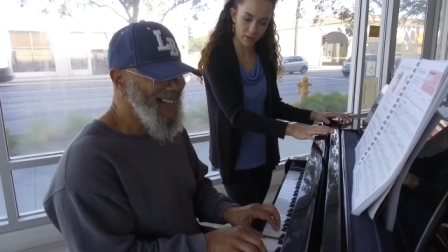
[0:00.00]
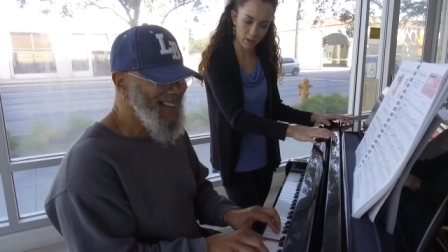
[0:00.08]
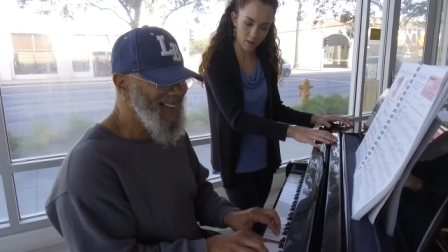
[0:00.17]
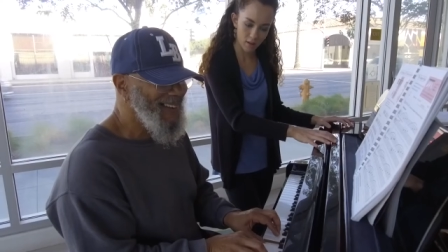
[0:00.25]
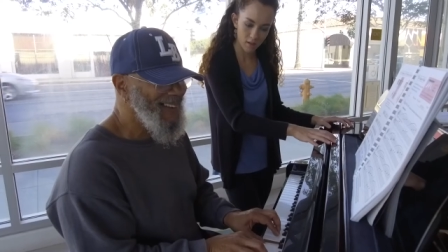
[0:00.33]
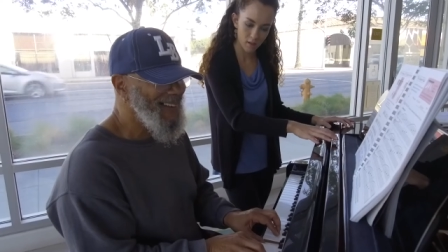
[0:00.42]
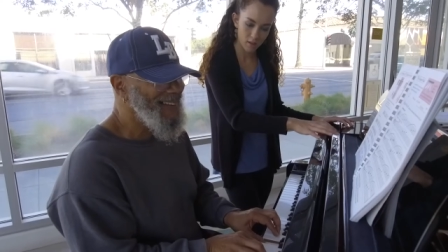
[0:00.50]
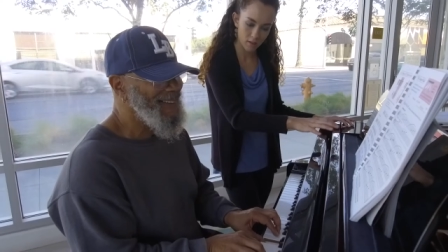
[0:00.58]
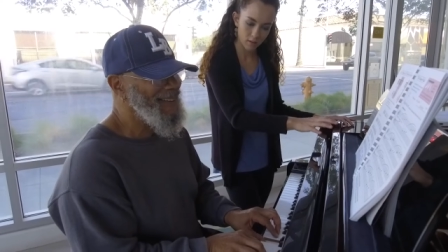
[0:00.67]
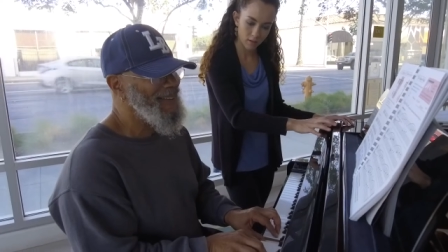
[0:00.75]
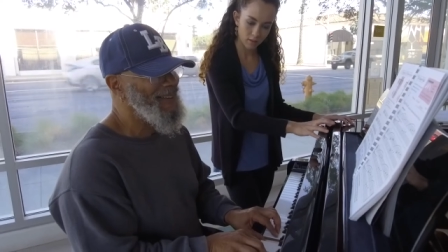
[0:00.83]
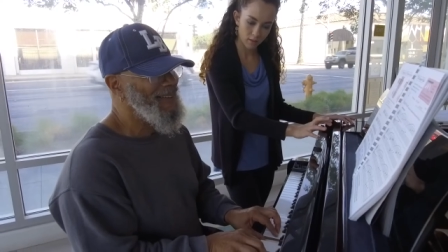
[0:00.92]
If you're
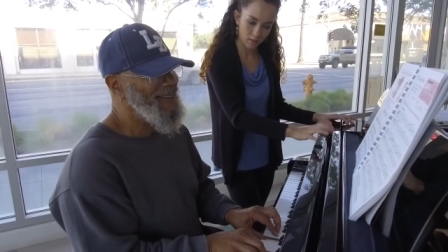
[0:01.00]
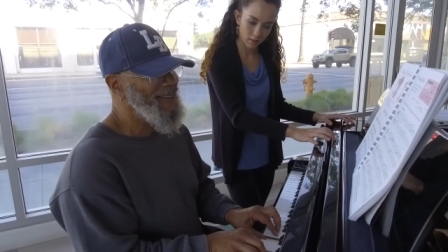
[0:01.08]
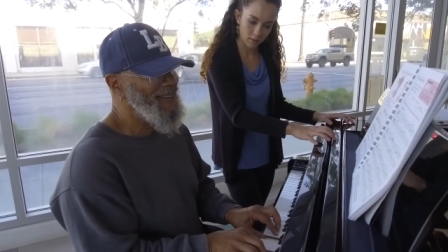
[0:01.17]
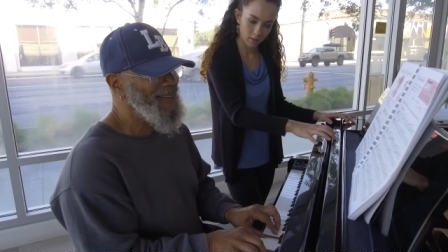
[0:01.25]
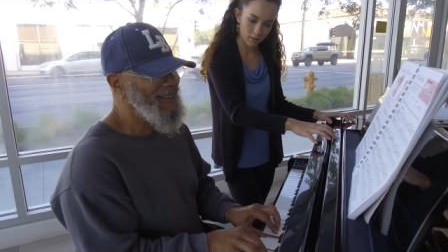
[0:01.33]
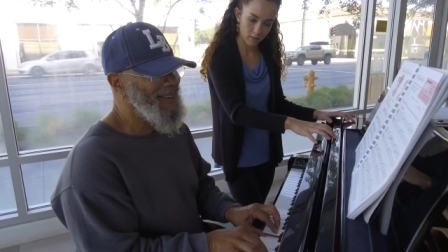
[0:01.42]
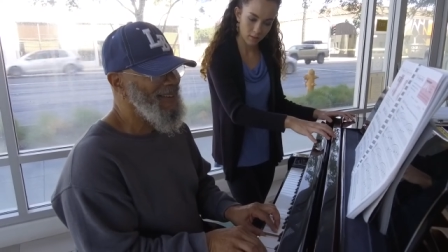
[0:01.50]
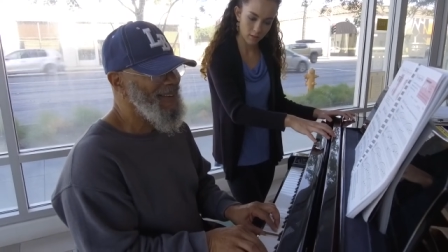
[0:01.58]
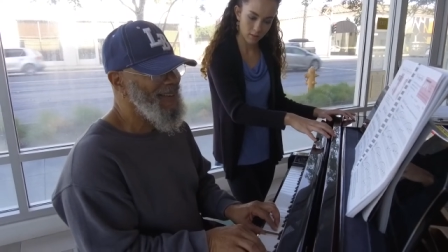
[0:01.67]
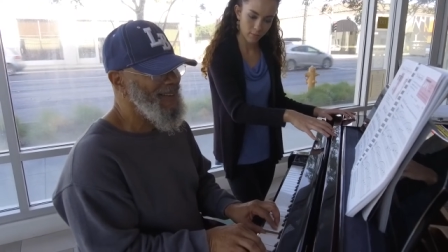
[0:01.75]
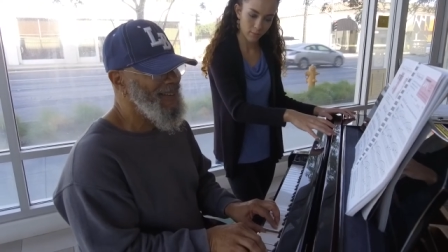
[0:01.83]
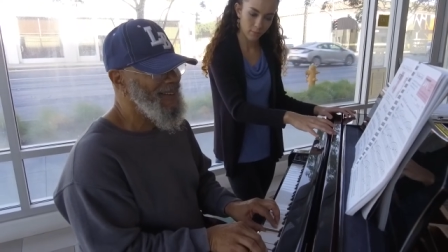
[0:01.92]
healthy
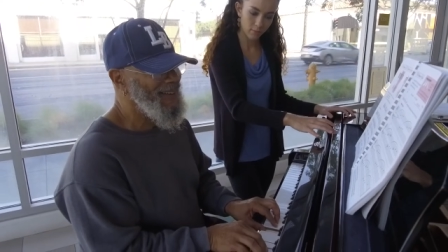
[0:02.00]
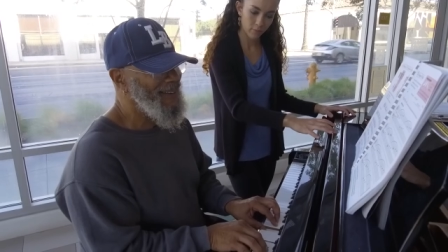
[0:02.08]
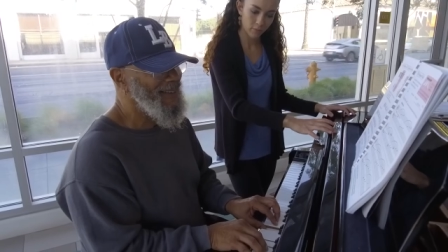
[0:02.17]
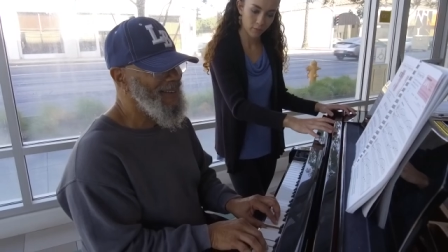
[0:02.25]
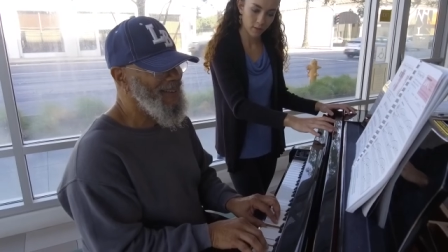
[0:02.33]
and,